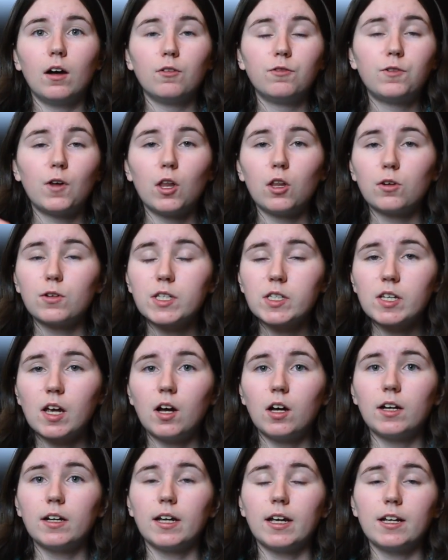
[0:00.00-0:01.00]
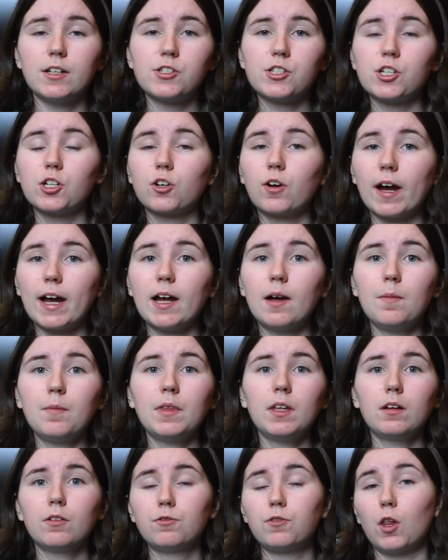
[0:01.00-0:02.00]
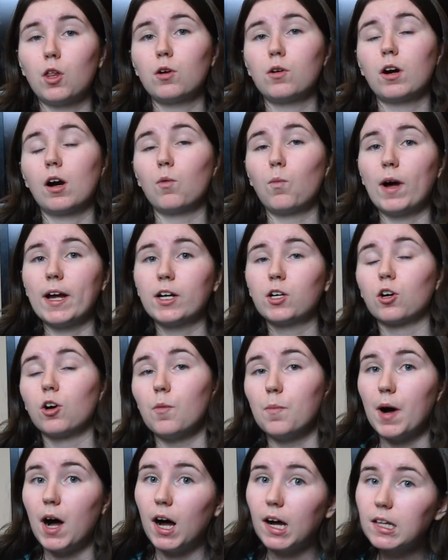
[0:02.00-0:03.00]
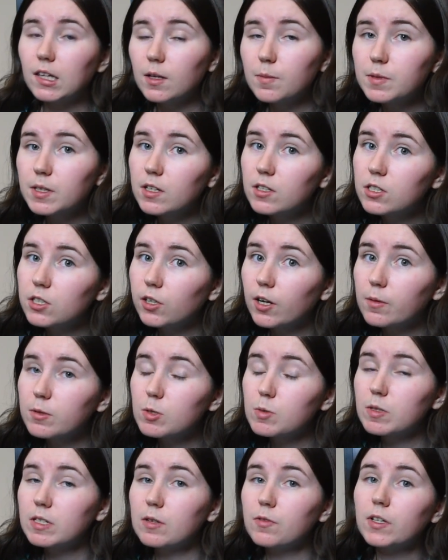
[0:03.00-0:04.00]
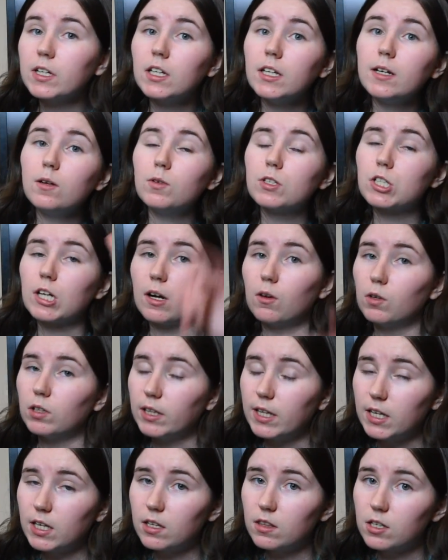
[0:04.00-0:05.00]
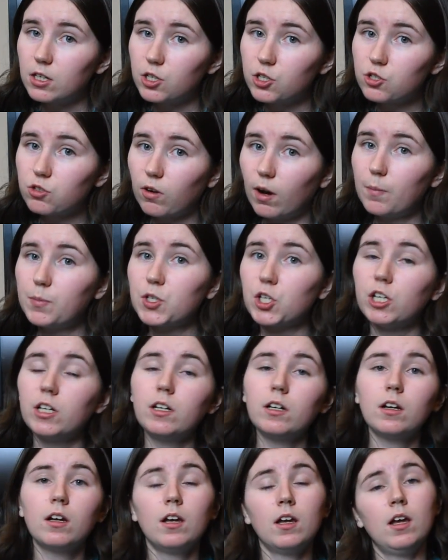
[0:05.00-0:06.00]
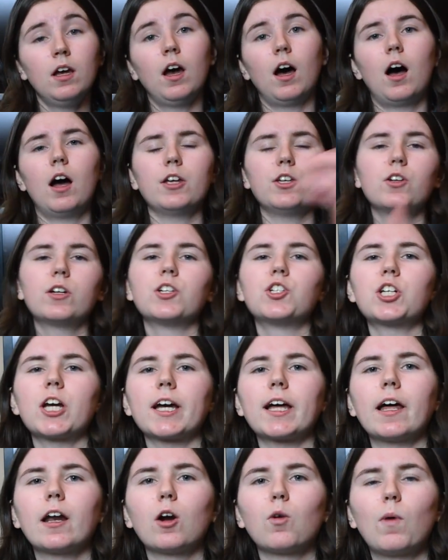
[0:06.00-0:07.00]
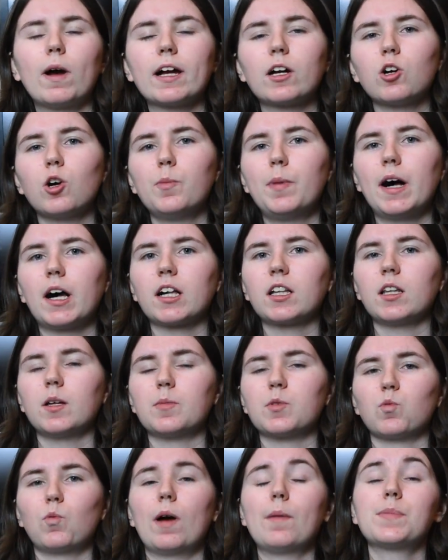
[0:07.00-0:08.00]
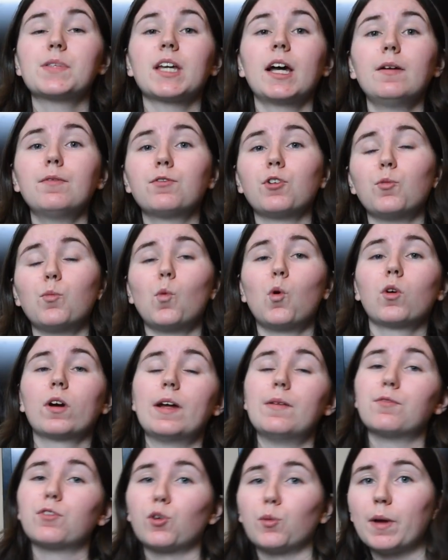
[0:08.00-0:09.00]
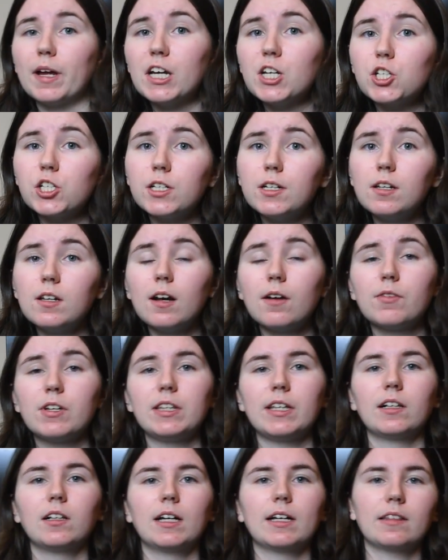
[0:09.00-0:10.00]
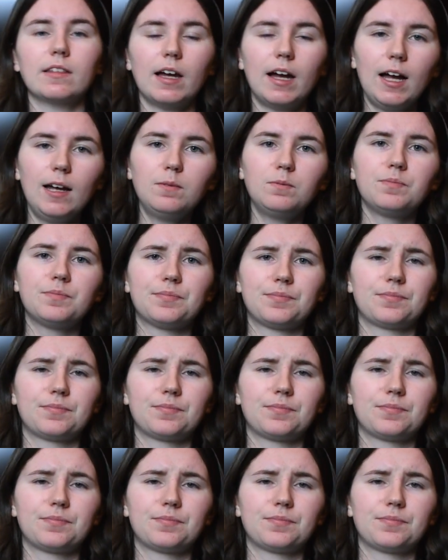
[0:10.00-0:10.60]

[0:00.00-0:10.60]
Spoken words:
Follow us on Instagram. Follow our White Girl Apocalypse Instagram specifically, which I will link in the description. You can check out our White Girl Apocalypse website for more information and everything like that.